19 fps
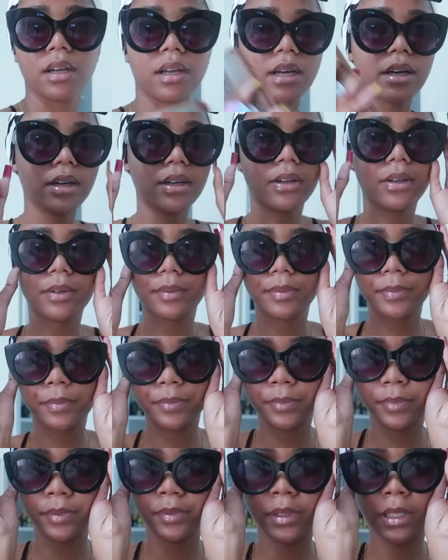I don't know.
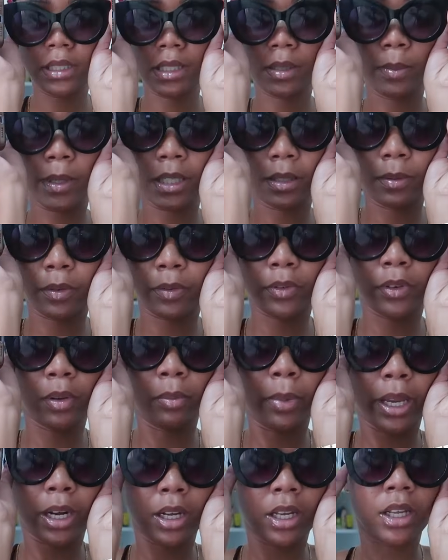It just makes me feel
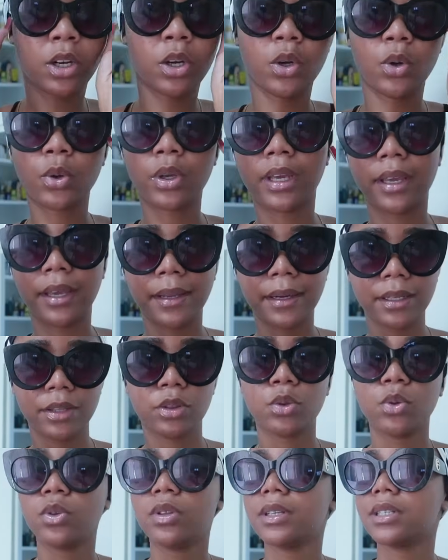better looking at
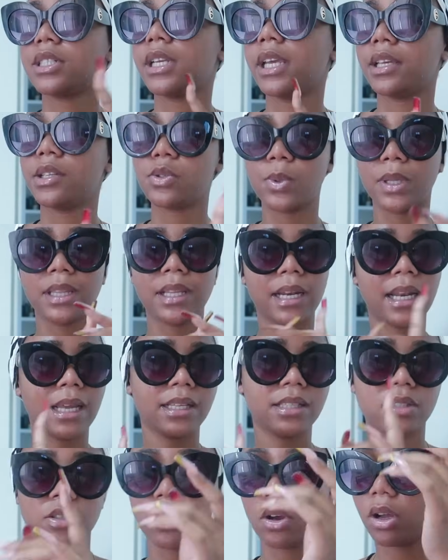it through the shades when the
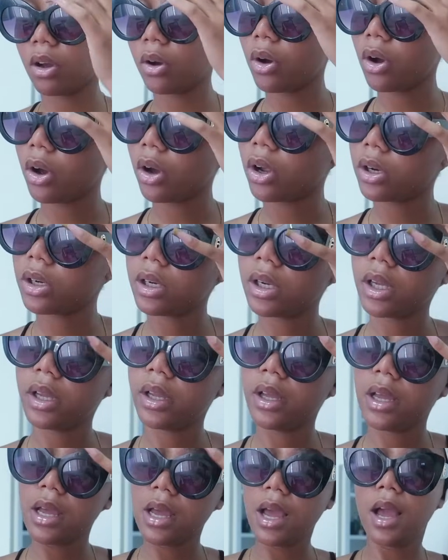lights are on.
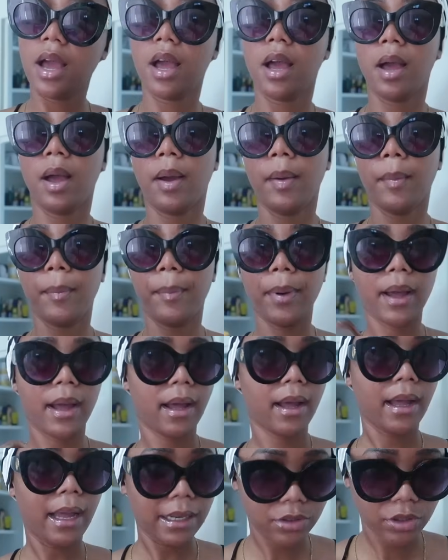
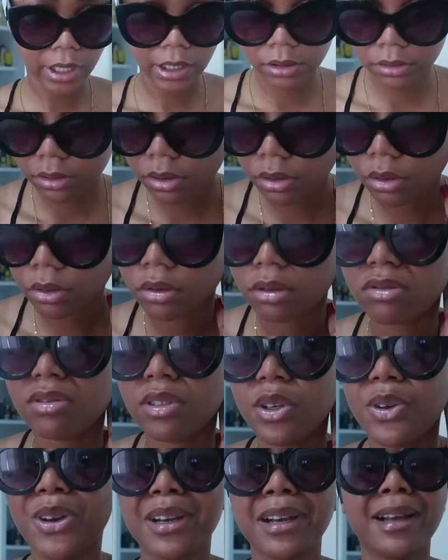But I tried to
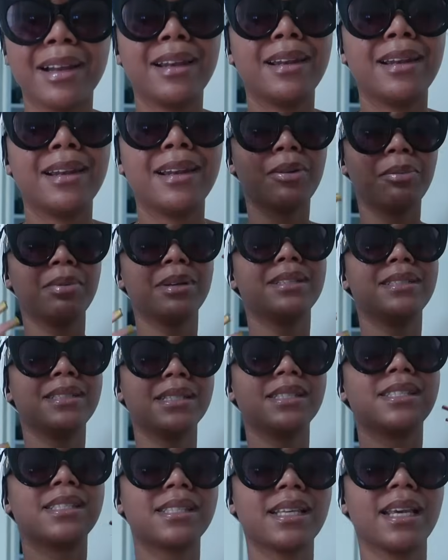look a little bit
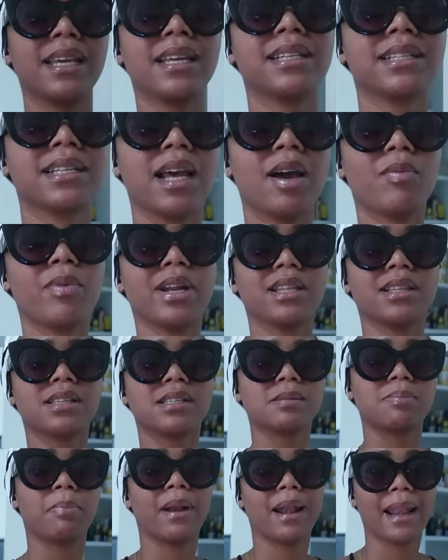decent. I'm wearing
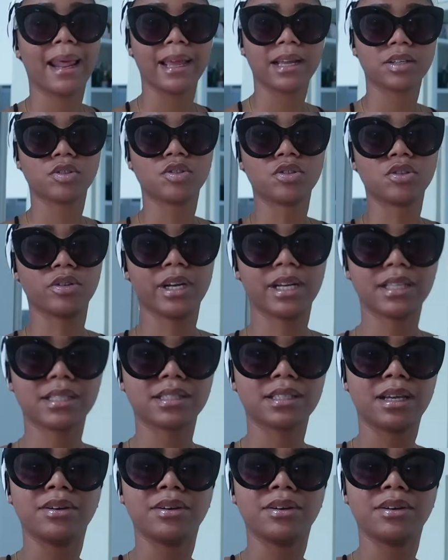this black dress.